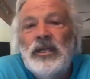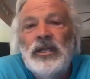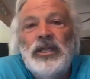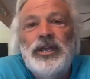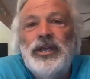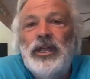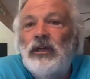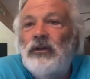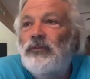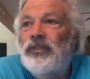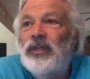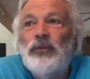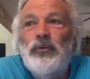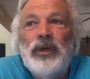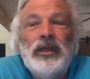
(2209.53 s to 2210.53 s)

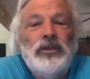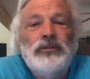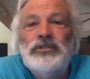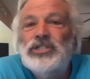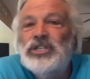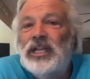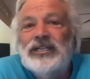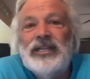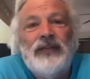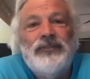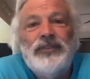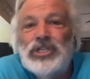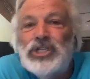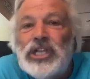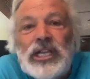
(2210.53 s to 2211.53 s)
They went and checked out
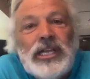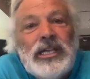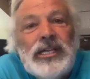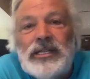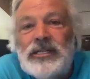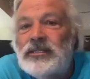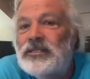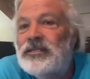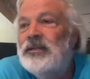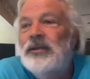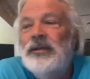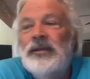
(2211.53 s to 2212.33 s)
the chickens.